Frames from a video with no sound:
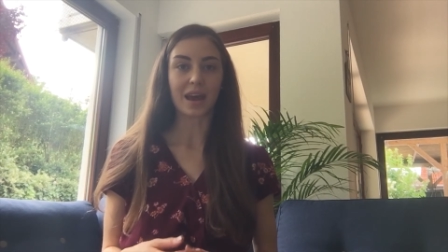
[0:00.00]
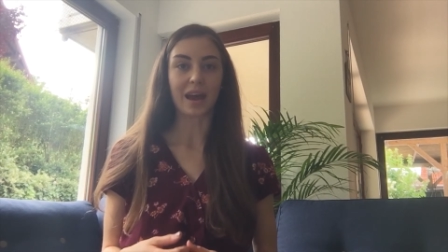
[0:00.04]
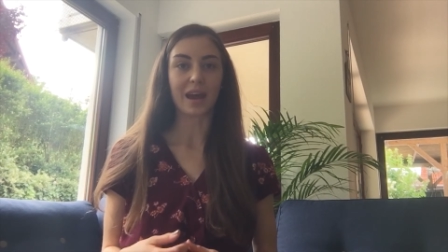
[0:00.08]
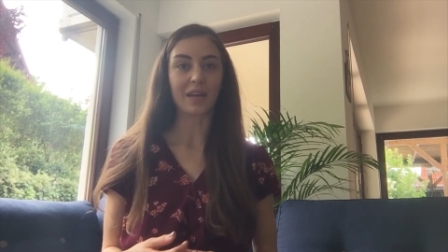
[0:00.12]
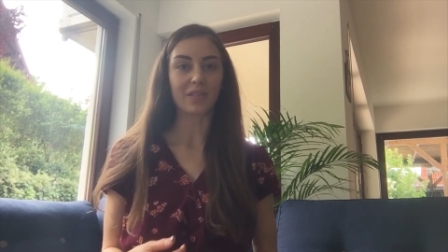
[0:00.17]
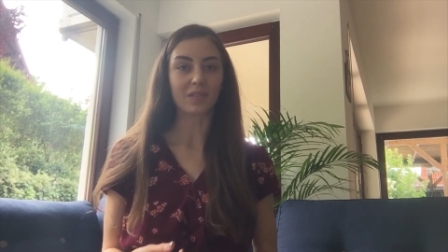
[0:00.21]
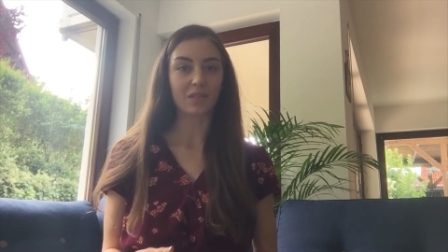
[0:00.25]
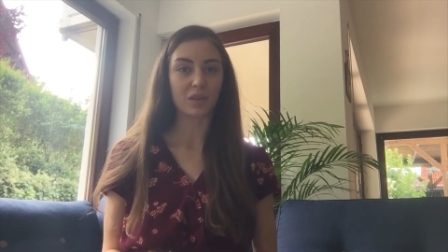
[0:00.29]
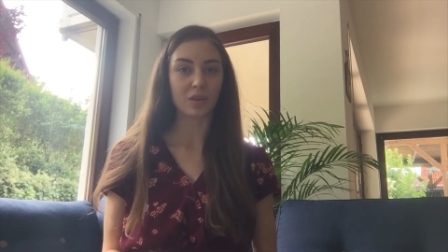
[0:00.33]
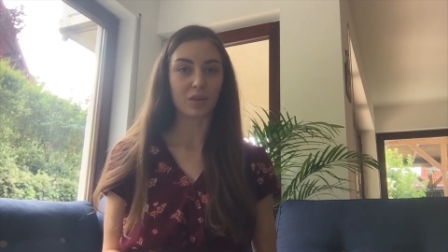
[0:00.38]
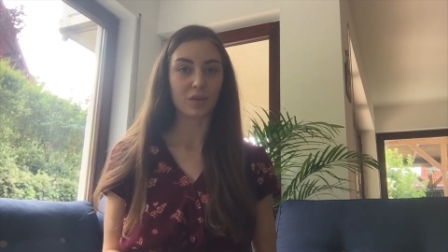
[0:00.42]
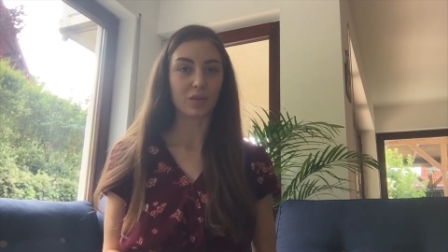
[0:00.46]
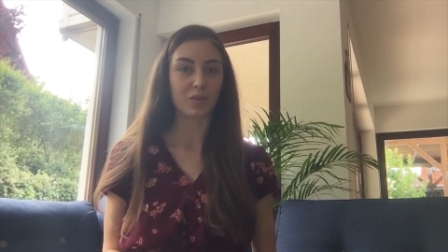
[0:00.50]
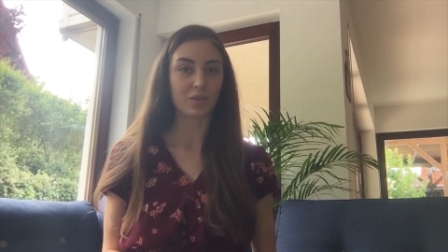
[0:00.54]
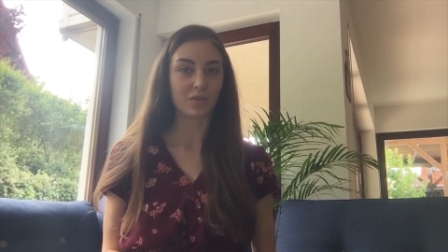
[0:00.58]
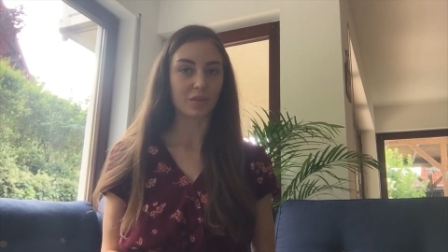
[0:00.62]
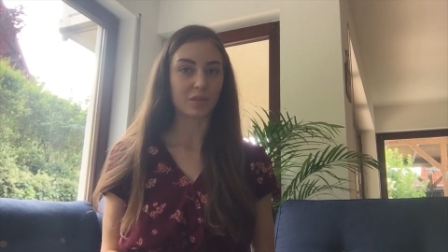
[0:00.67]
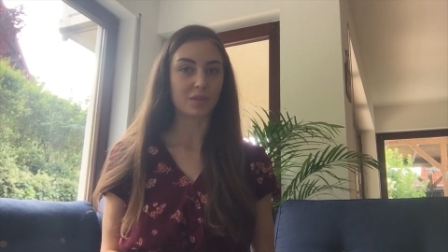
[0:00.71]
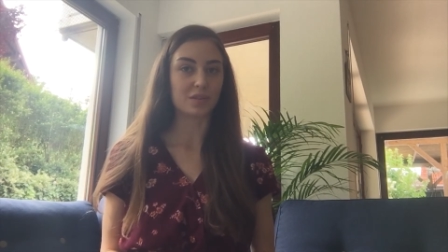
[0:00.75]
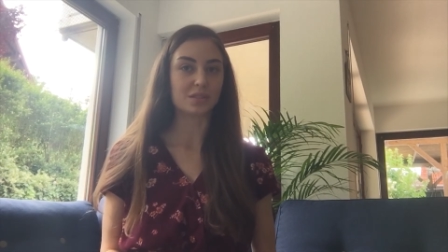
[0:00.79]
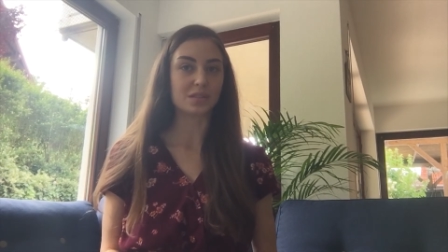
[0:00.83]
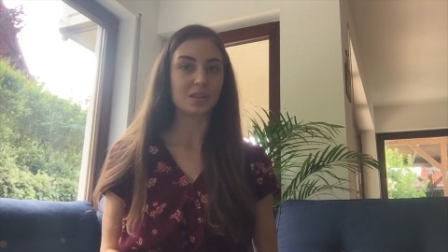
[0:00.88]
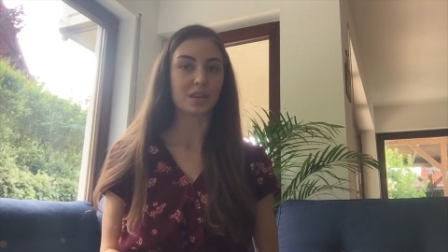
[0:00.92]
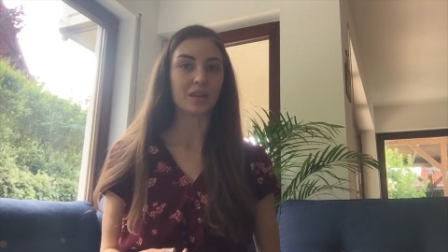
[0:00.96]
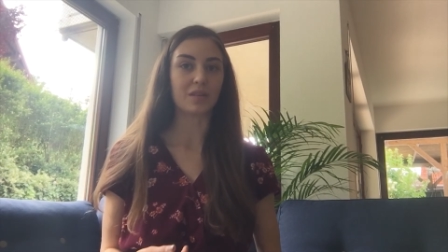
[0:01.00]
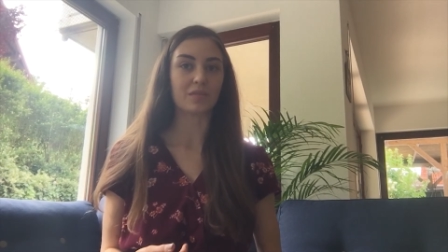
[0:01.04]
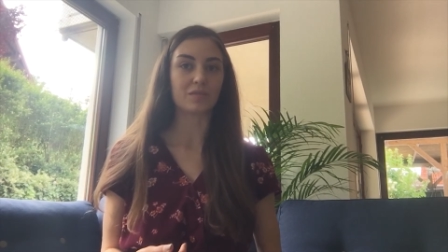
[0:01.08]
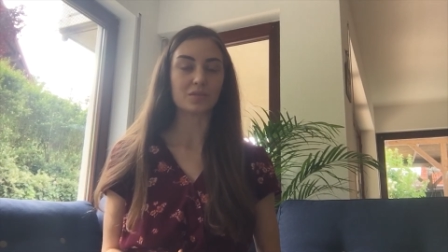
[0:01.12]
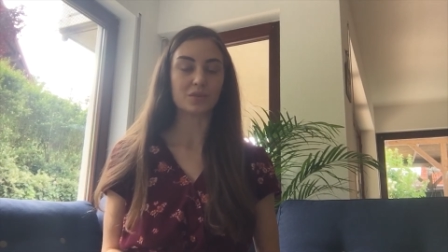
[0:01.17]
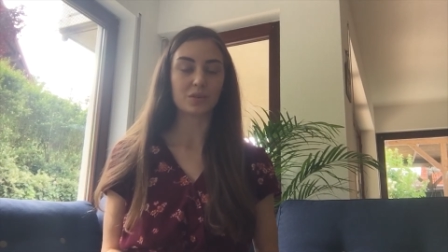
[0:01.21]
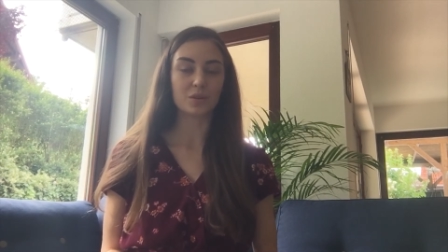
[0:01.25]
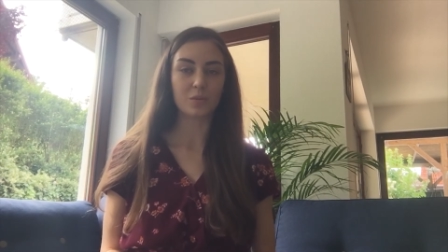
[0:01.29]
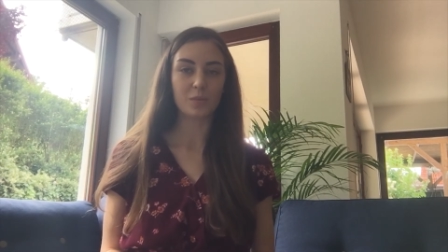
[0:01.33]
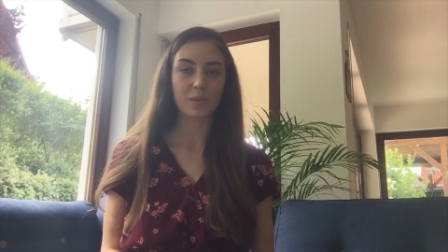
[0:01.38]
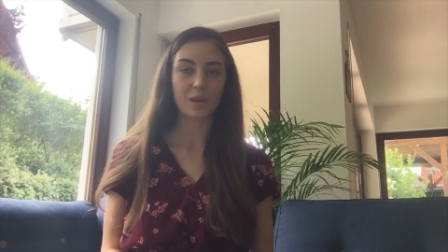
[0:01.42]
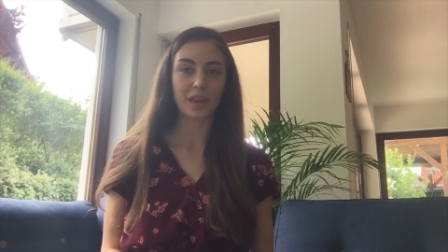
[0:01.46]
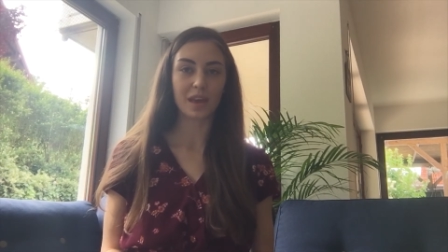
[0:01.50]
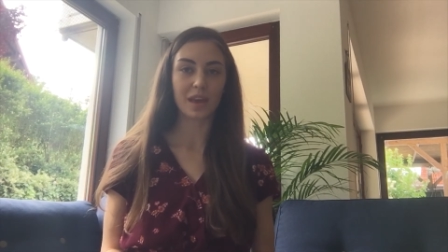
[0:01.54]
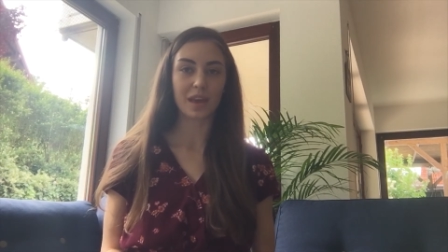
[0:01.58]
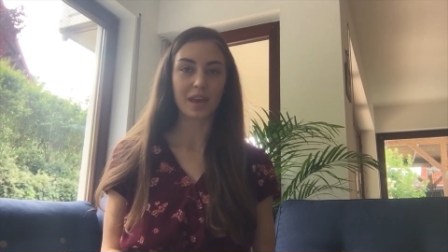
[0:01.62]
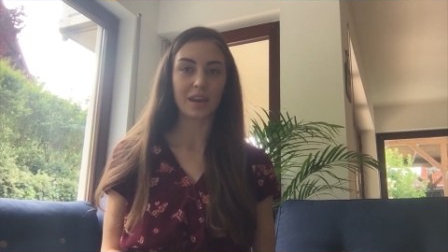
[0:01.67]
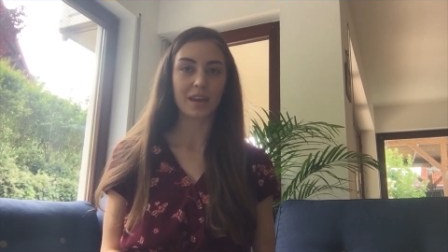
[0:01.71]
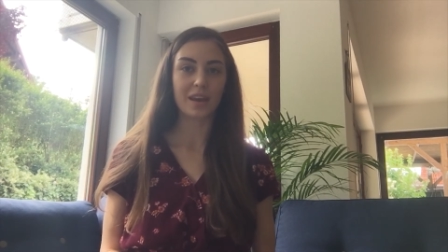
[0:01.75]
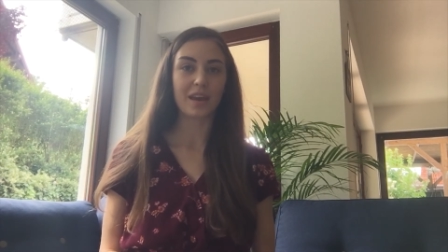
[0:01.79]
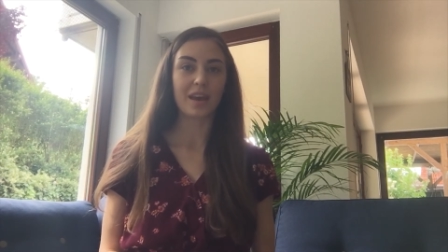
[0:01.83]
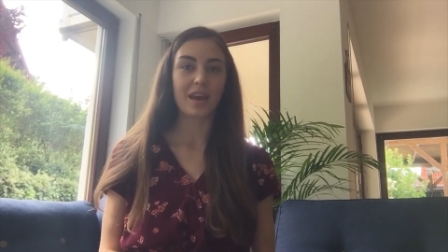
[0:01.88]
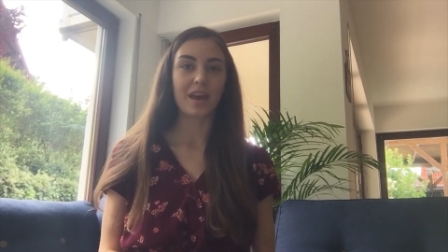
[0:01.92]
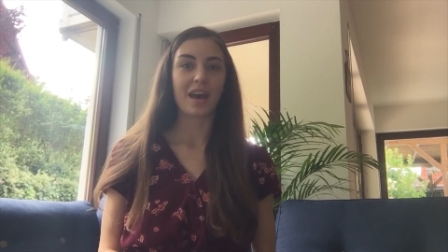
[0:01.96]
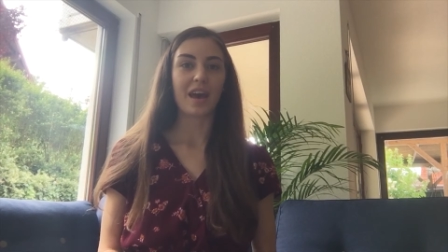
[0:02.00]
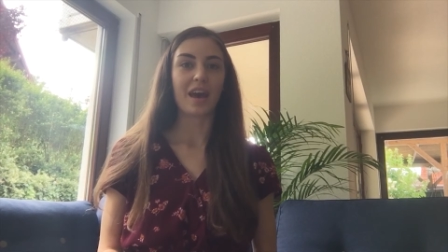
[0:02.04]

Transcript: at the University of Tübingen,